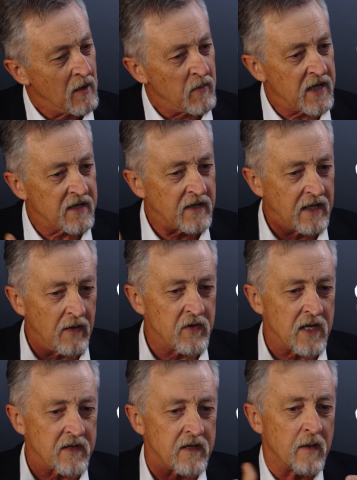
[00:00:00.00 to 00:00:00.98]
because it
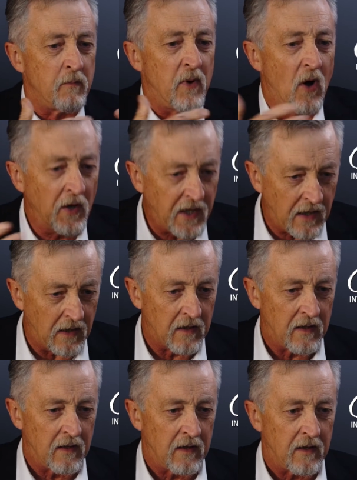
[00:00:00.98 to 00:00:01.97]
gives us as a body
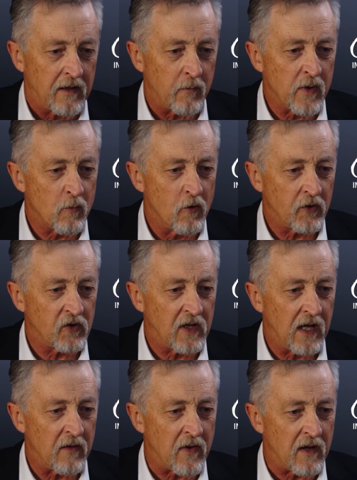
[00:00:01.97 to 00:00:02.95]
that we work
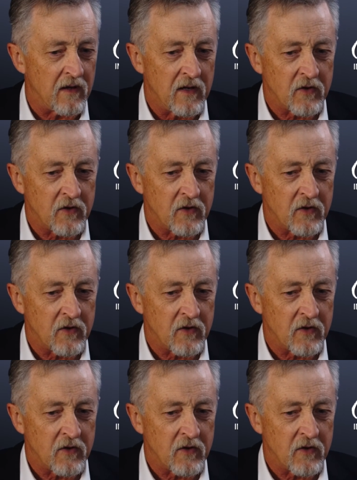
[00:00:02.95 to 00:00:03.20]
together